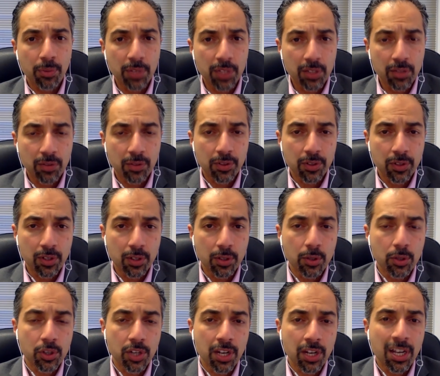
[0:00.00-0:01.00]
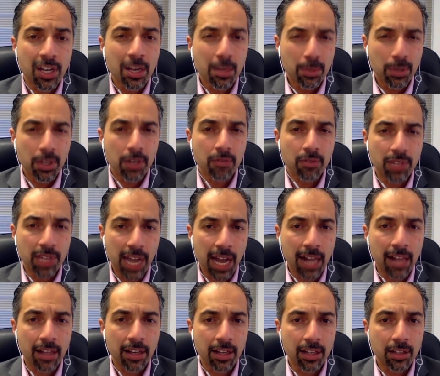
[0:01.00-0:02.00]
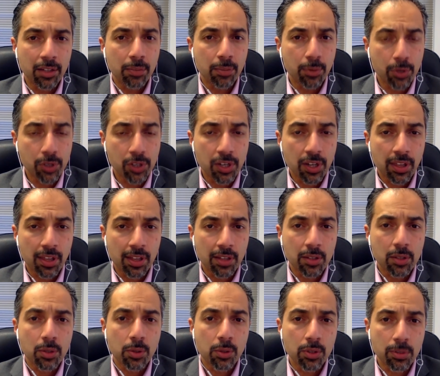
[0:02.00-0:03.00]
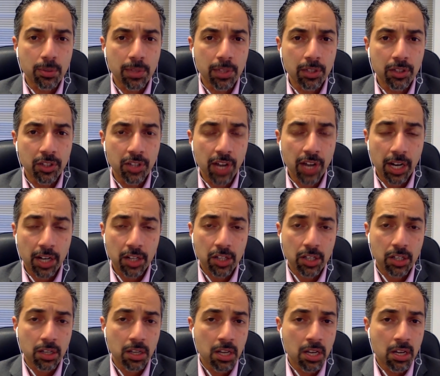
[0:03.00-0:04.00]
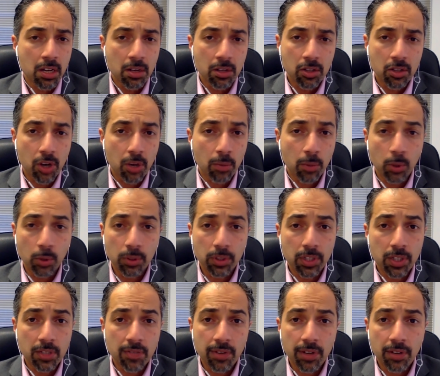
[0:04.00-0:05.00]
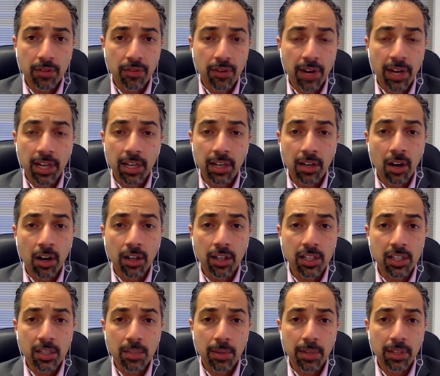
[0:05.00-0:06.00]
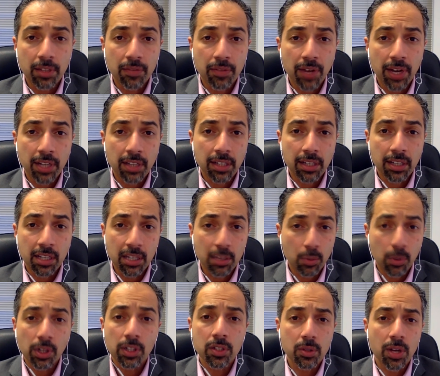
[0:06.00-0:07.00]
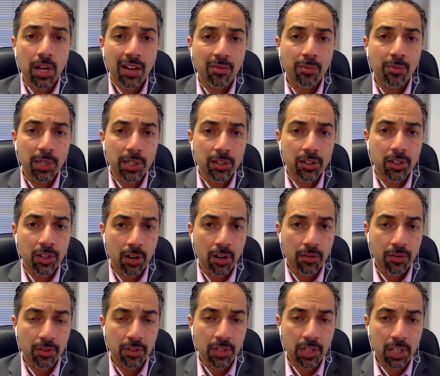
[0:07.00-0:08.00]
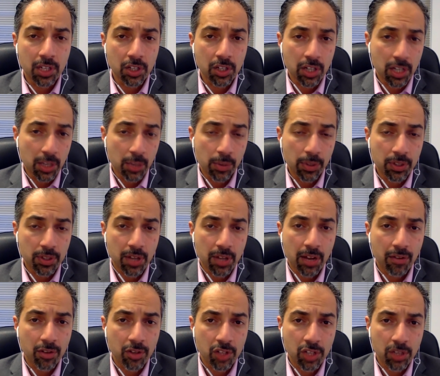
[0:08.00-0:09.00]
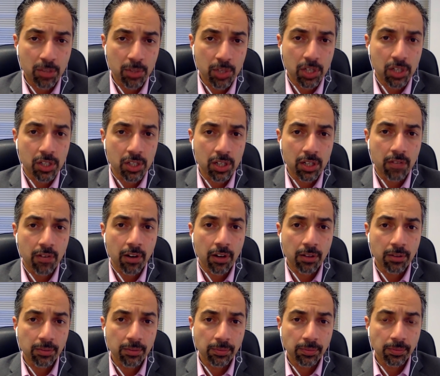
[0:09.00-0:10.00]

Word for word: a peaceful solution, but in reality, they're pushing things towards military action. John Bolton is very frank and honest about the fact that he wants to have military confrontation. He wants to have regime change in Iran.